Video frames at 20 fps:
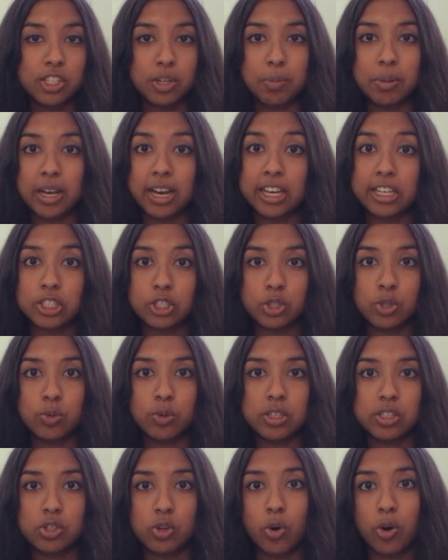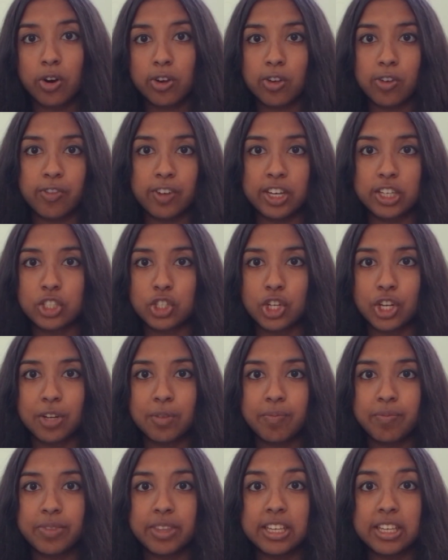apply to historical fiction.